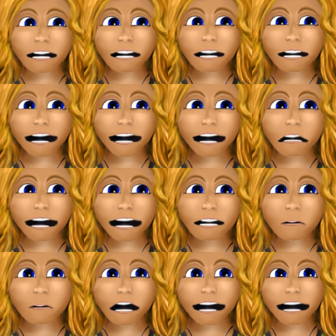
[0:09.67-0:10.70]
I'm getting really
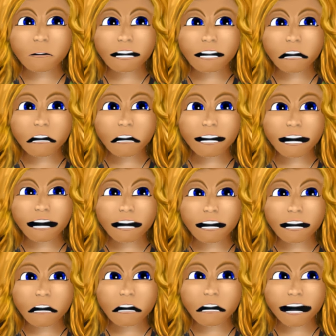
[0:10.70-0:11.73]
bugged lately. It's
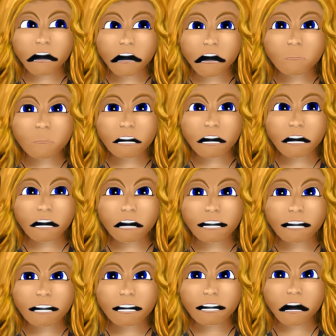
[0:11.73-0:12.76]
like I'm afraid to turn
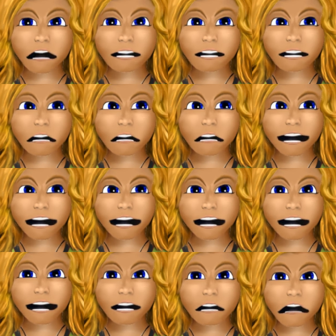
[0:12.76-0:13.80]
on the radio
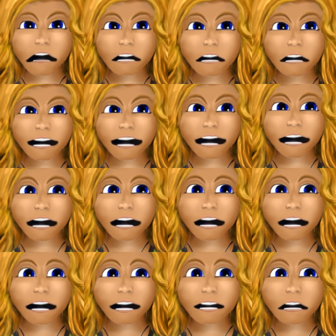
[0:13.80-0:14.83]
because
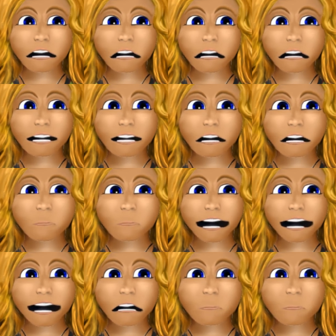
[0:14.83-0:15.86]
I'm gonna hear some
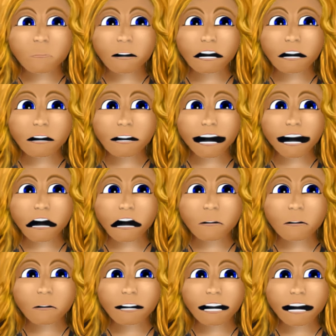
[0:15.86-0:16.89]
kid group
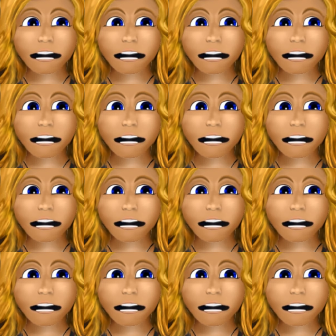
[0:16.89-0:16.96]
probably.